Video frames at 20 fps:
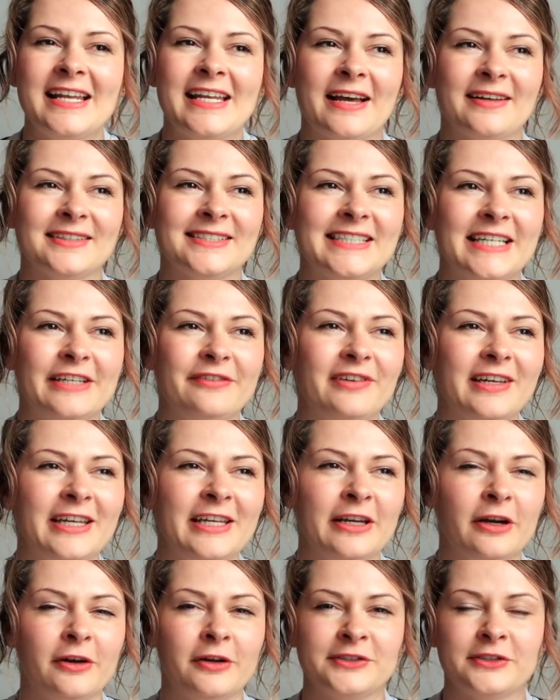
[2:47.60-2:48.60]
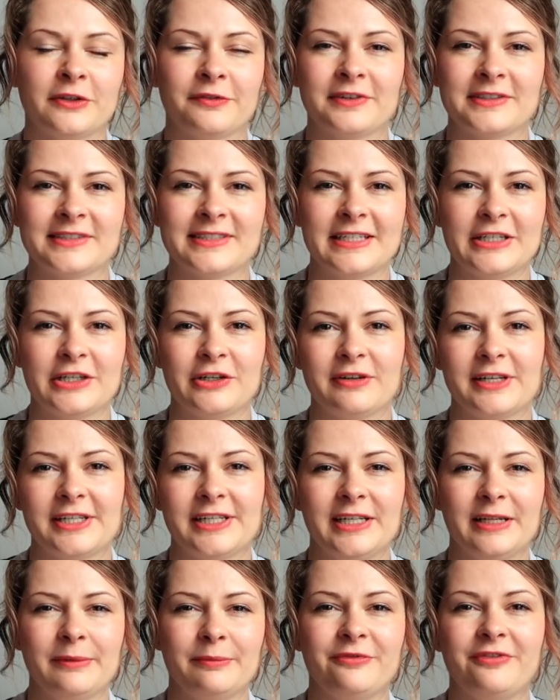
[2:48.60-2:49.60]
Now CV is obviously
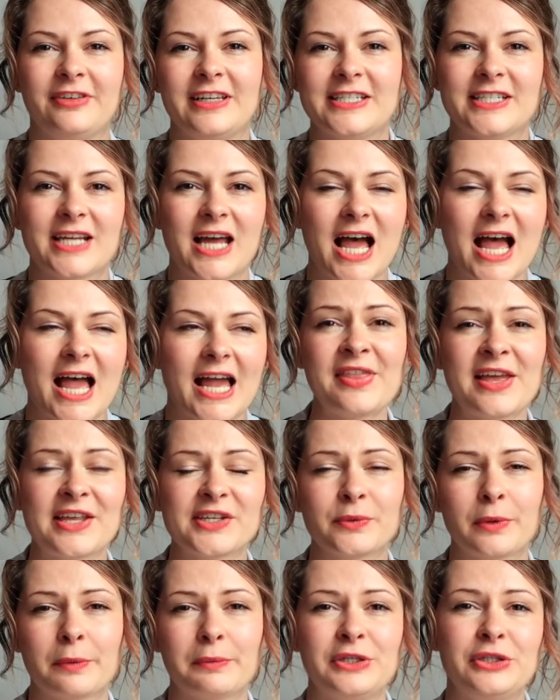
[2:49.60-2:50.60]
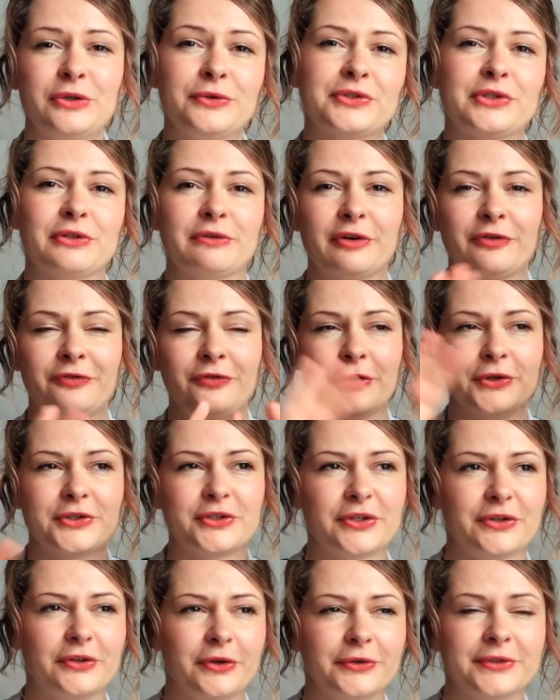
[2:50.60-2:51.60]
curriculum vitae, and that's what we use to refer
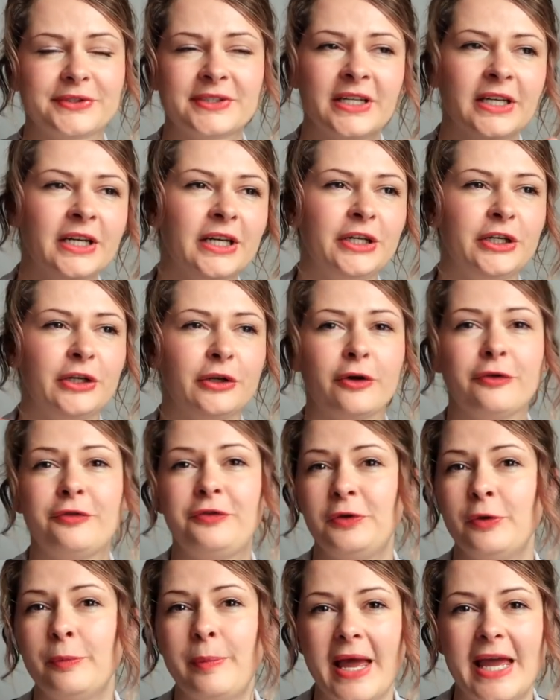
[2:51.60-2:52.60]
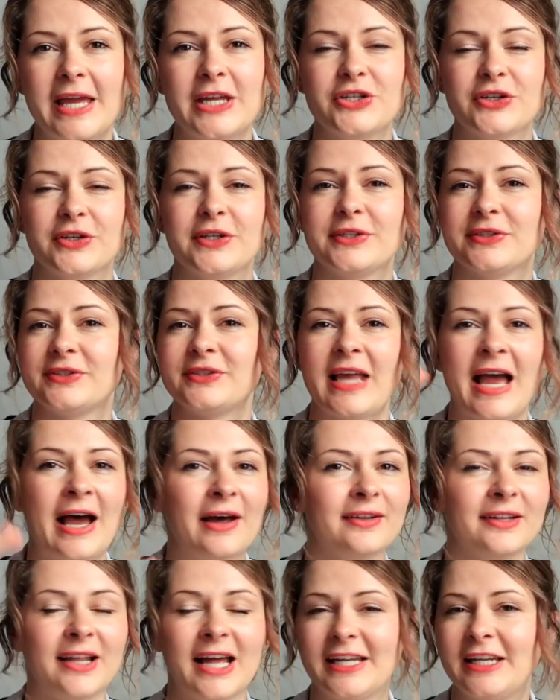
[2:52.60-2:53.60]
to those, you know, few pages
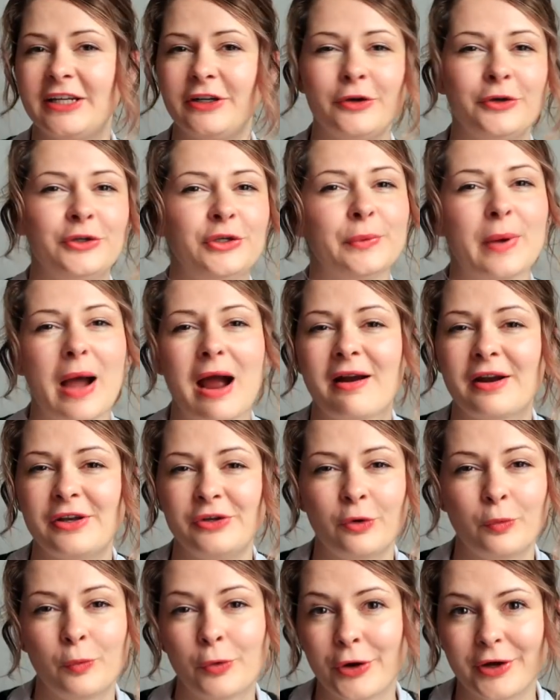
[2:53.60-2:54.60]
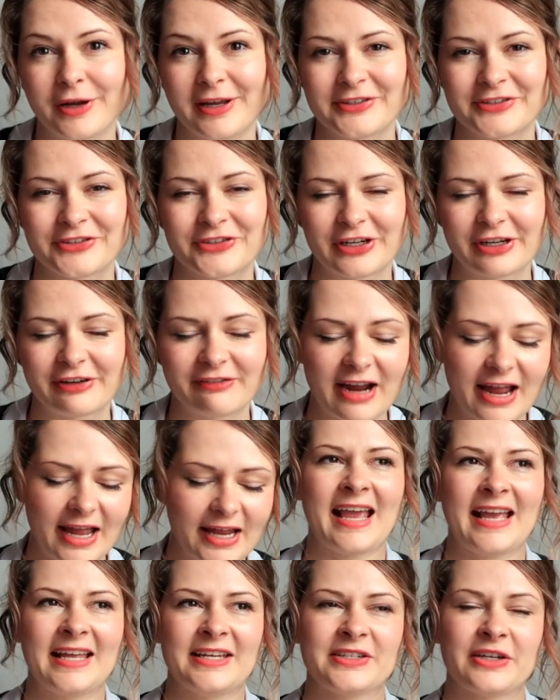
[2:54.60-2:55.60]
outlining who you are and your work history, right?
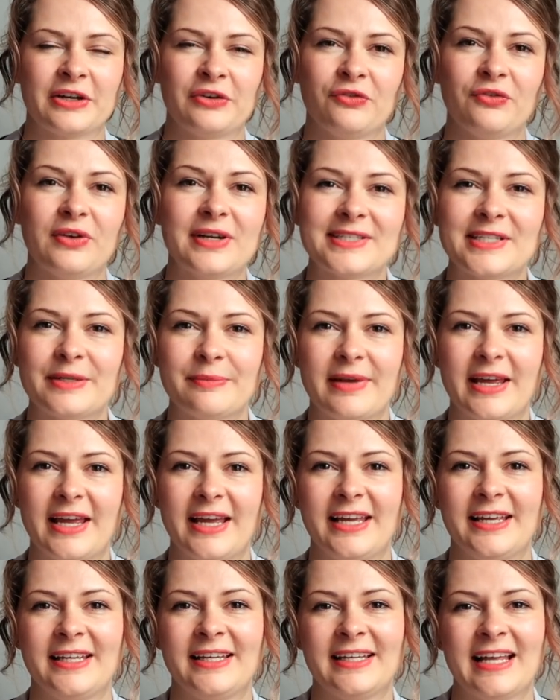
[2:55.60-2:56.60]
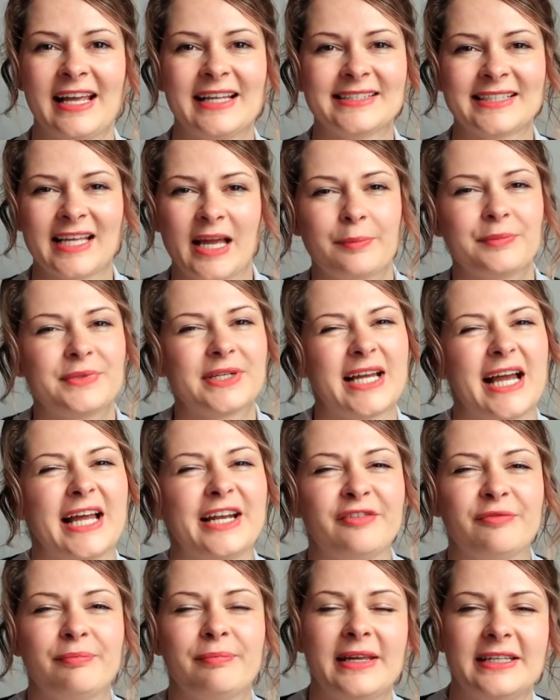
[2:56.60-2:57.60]
And a resume has come to
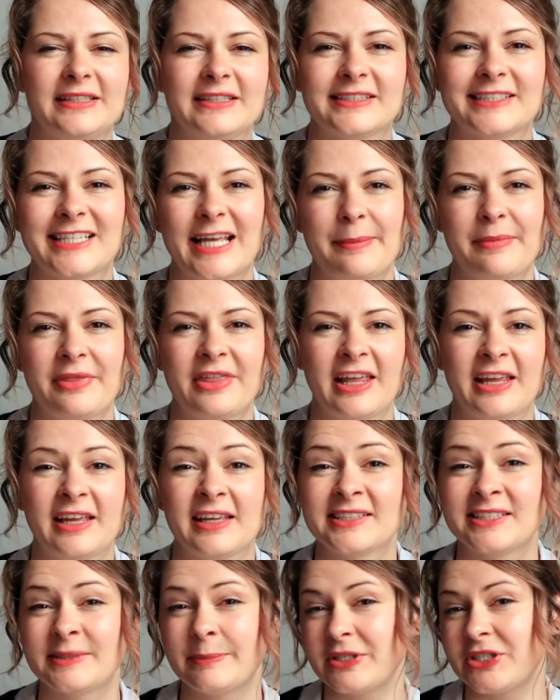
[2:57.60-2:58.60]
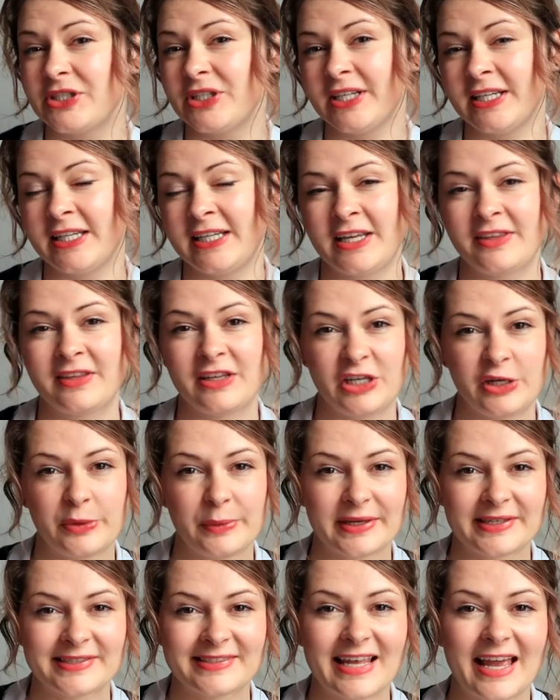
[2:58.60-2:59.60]
kind of mean the same thing, especially in the
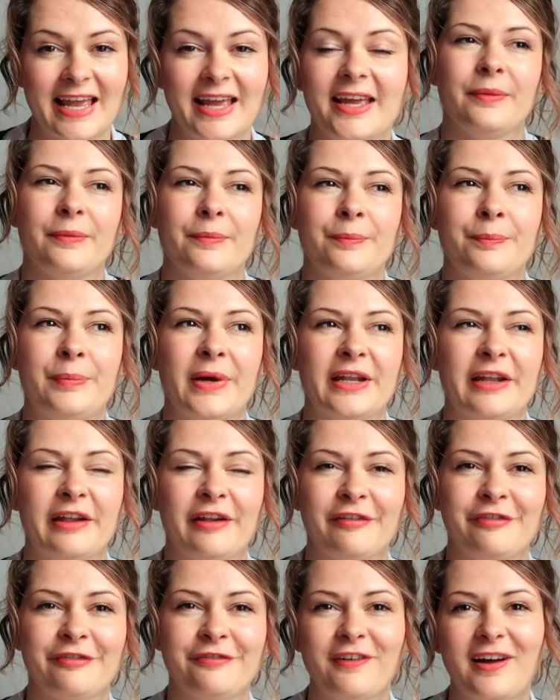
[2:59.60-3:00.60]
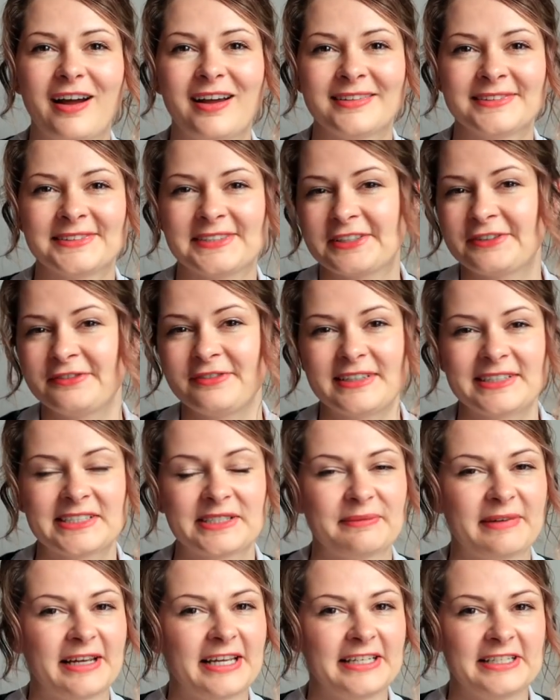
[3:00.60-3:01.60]
USA. But in France, a
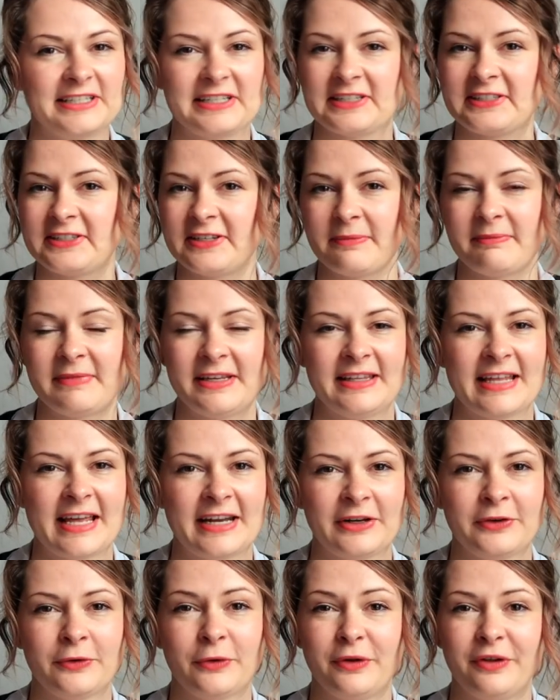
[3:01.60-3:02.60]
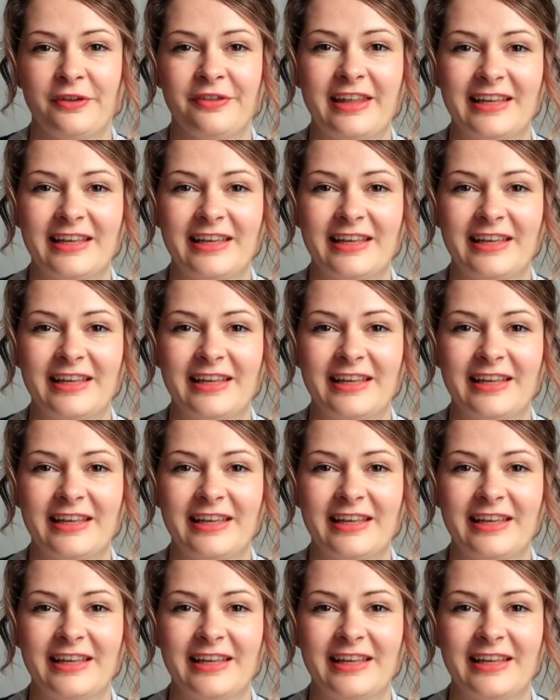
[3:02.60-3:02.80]
resume does not mean that at all.